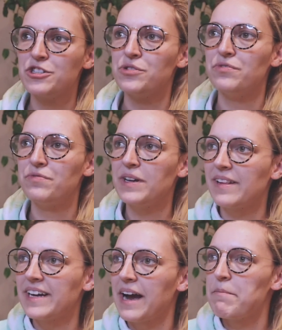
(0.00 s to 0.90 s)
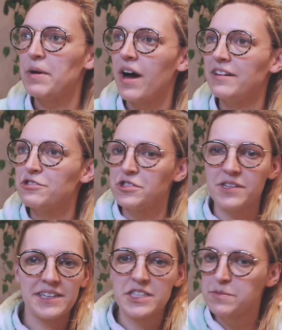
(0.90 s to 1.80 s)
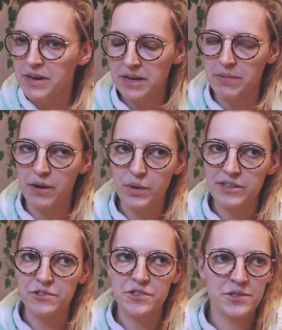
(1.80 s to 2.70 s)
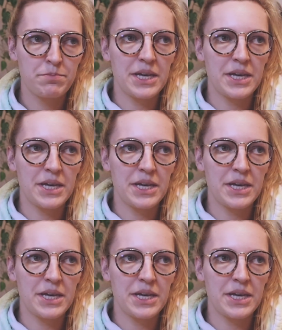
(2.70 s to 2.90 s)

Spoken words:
to feel like I'm not just like spinning my wheels,